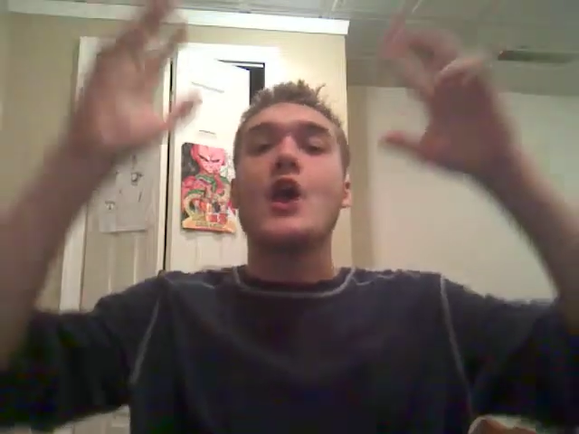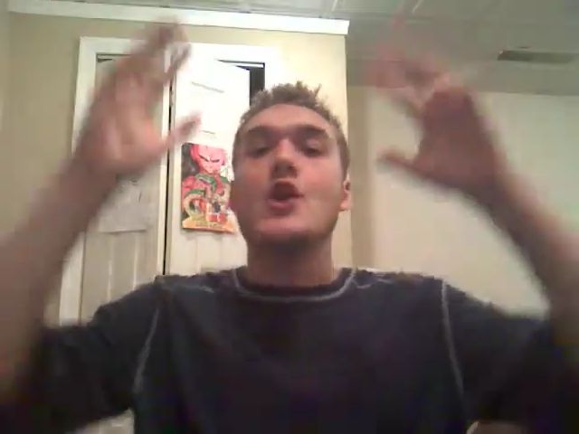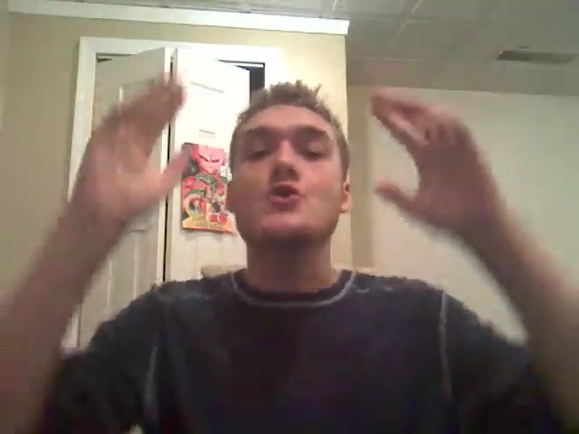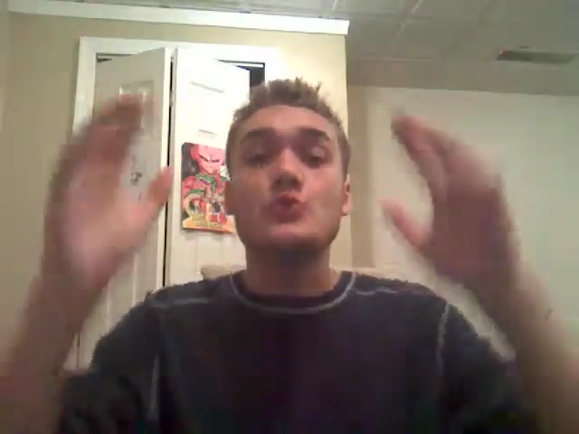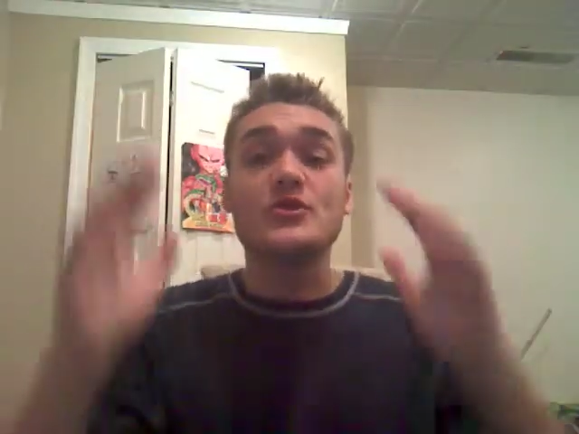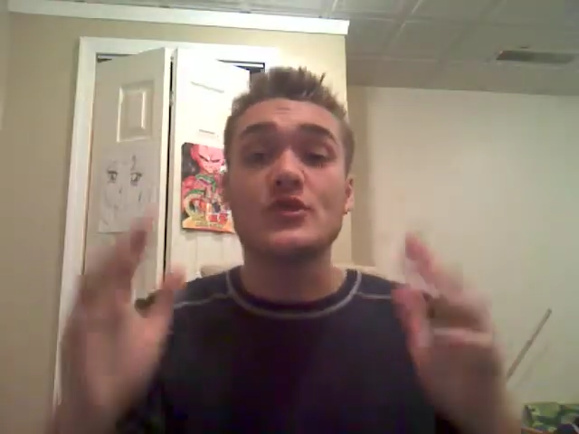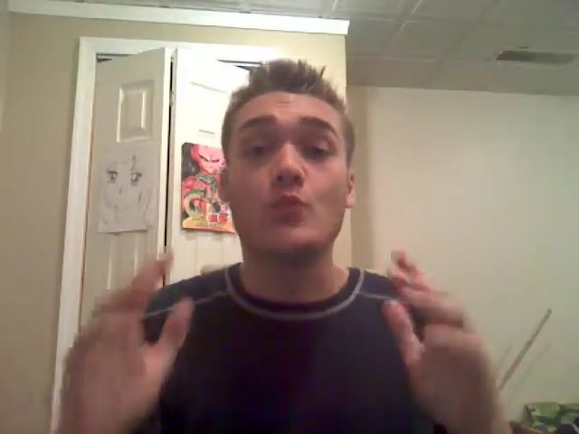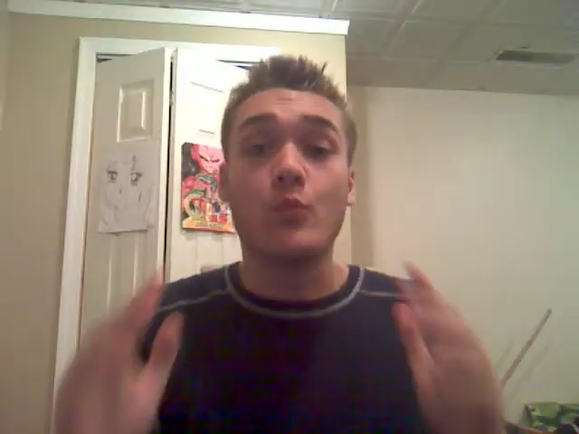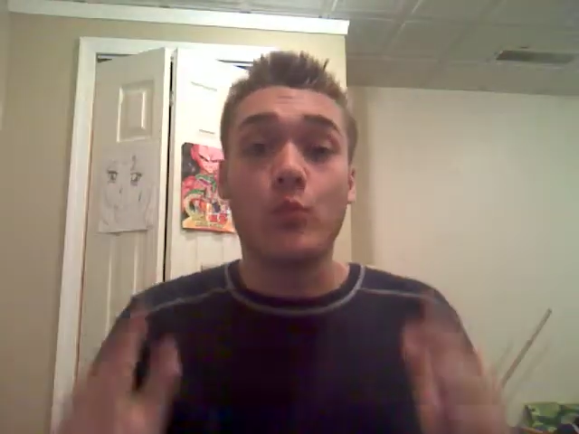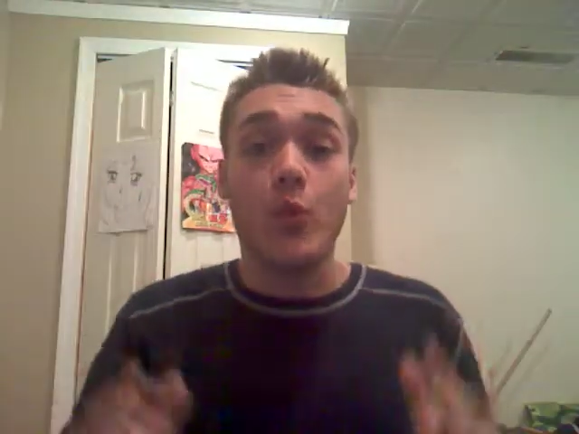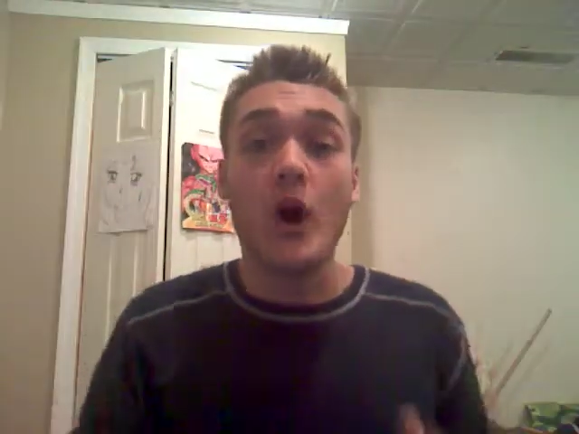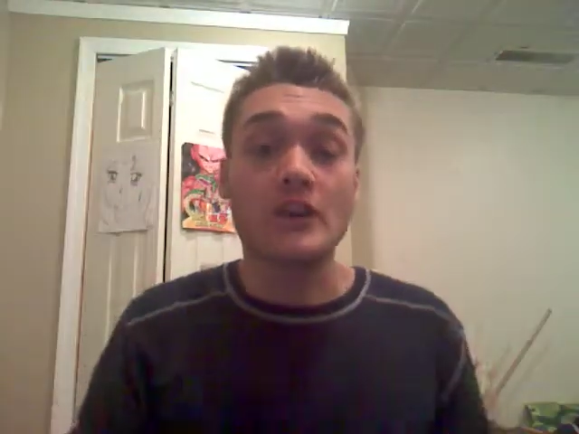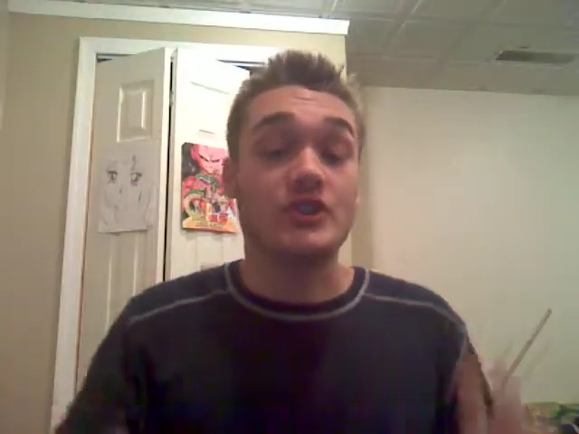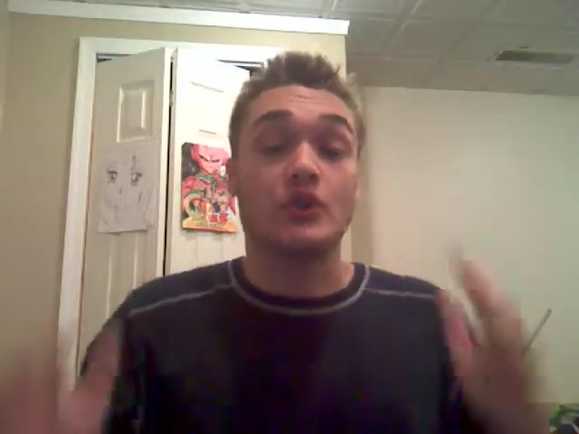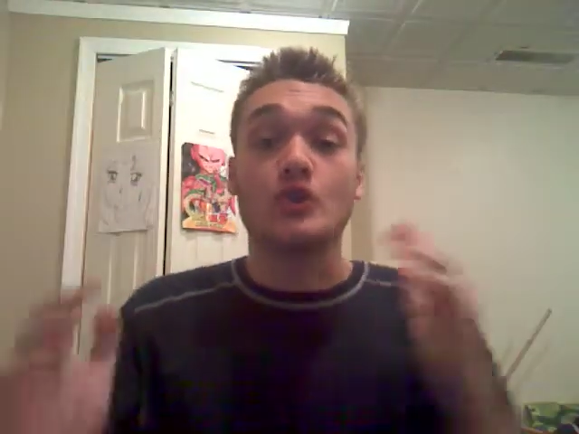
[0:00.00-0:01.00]
You should
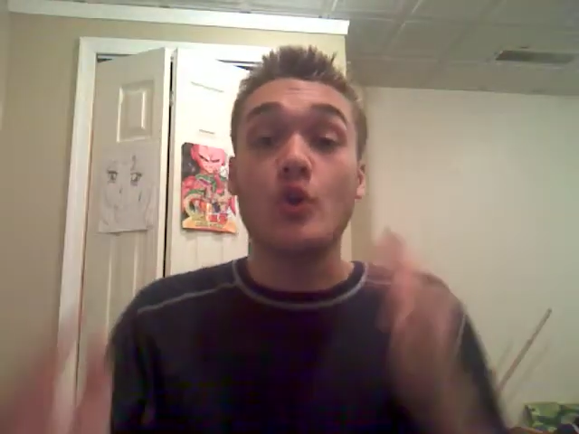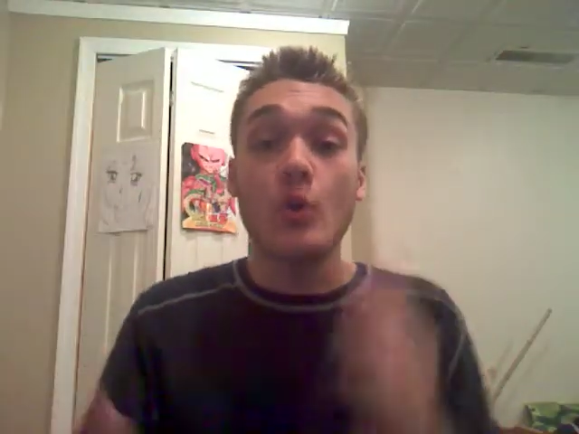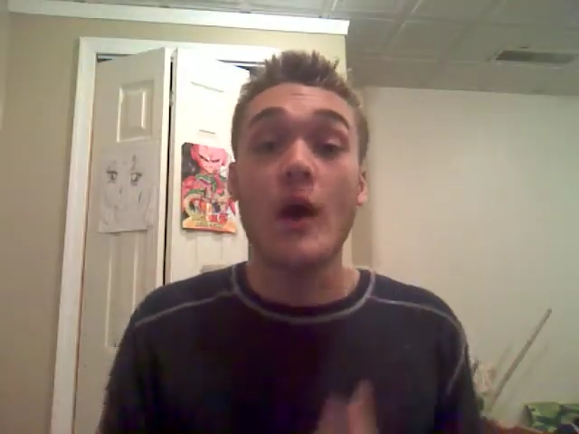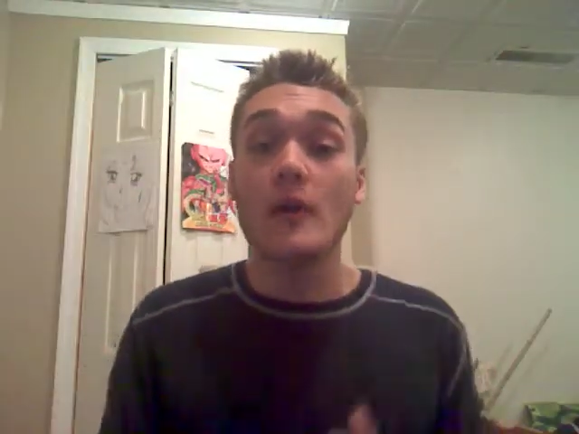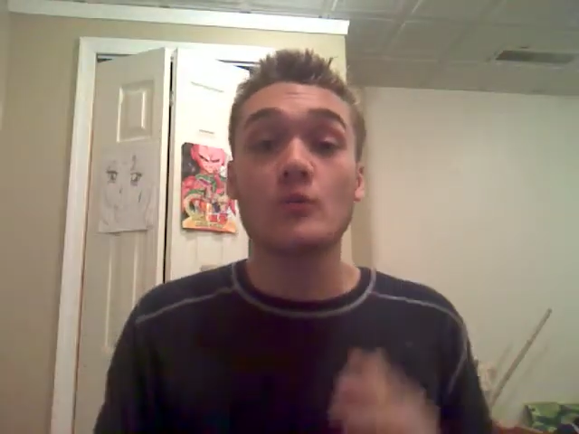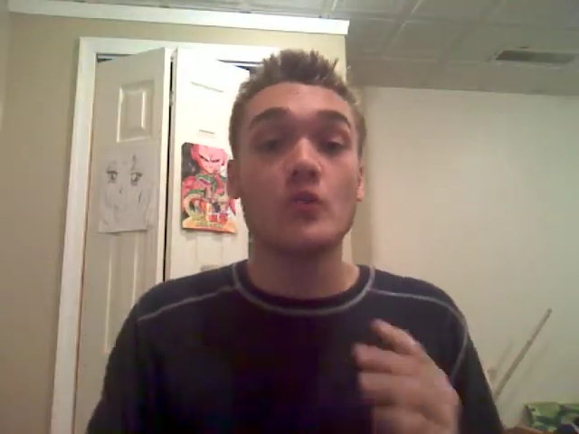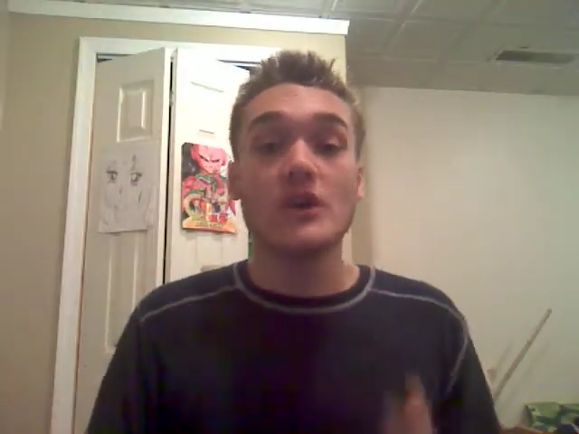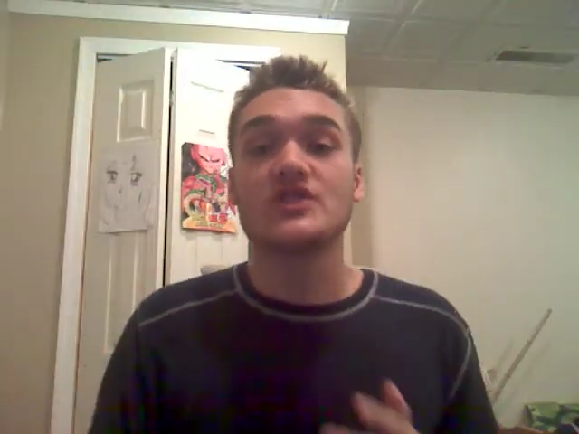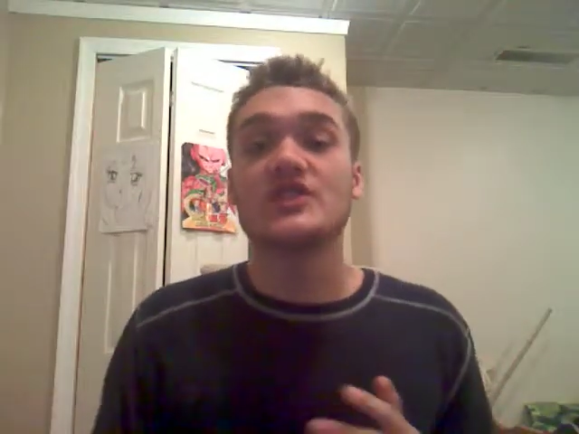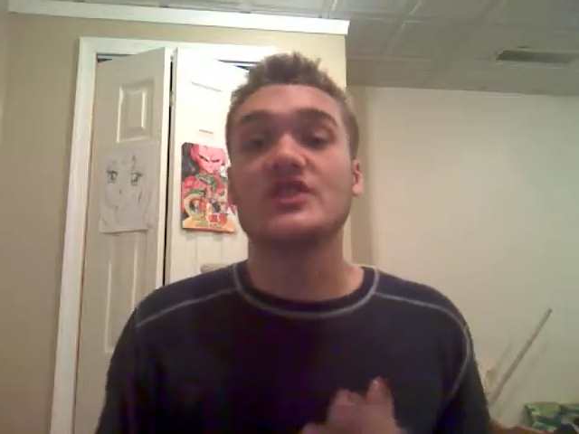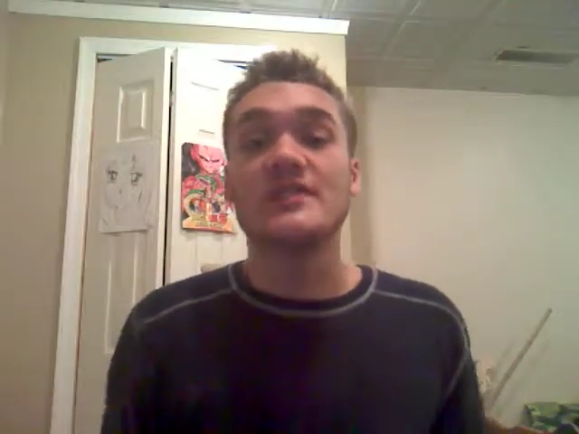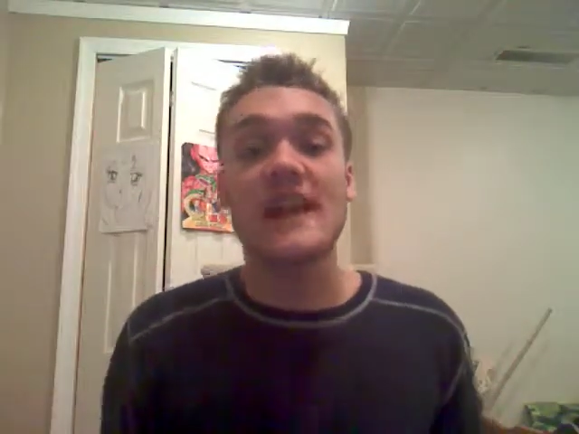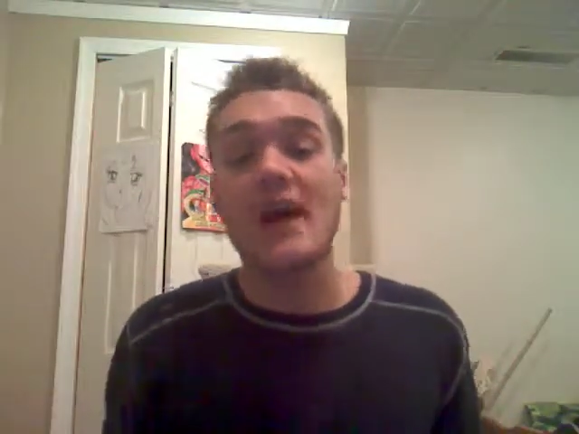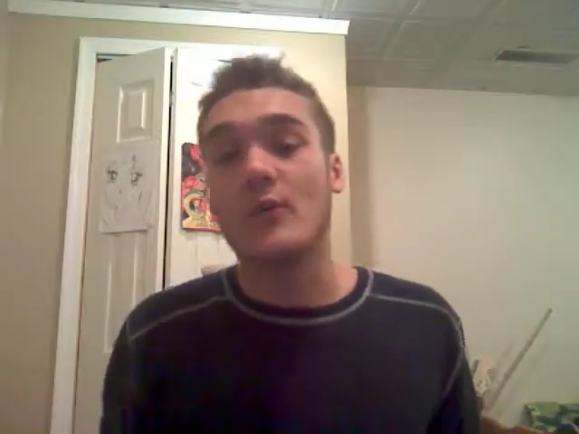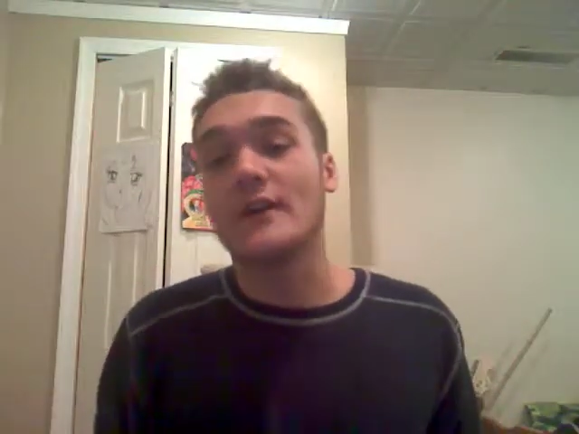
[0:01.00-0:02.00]
watch it. Go out and watch
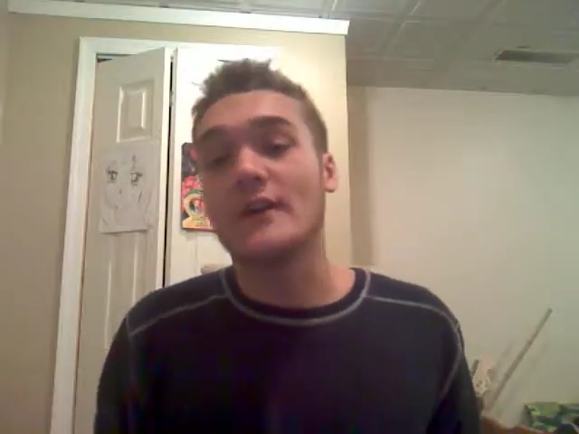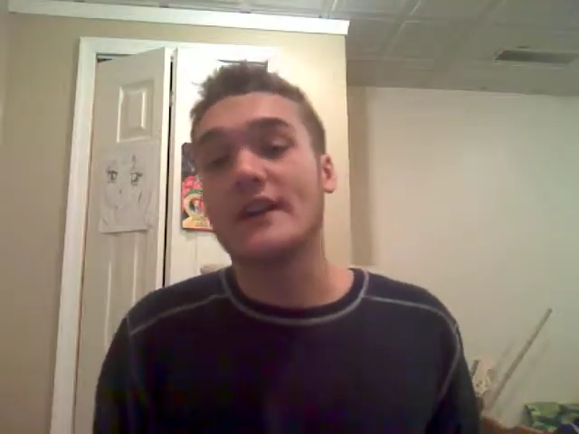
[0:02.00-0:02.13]
it now,